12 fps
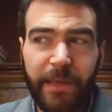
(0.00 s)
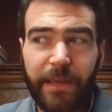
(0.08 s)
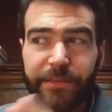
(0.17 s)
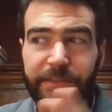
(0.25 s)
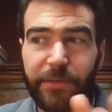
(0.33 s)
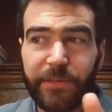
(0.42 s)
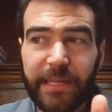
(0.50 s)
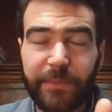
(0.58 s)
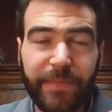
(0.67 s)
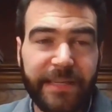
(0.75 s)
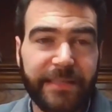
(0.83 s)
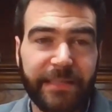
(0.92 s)
So then
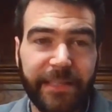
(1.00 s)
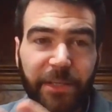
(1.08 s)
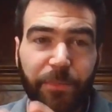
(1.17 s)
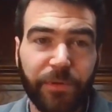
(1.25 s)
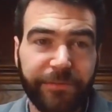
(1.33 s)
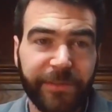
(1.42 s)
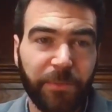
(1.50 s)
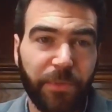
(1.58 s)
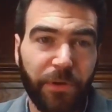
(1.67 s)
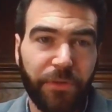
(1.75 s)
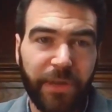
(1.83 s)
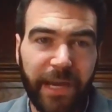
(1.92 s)
basically you profit
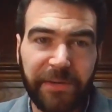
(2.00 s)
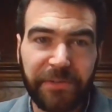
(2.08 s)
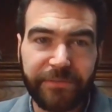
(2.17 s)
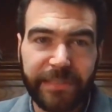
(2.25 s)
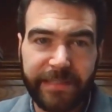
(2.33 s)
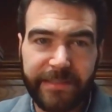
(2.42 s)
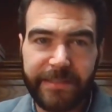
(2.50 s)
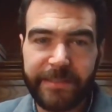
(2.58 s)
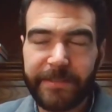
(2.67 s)
both out of that.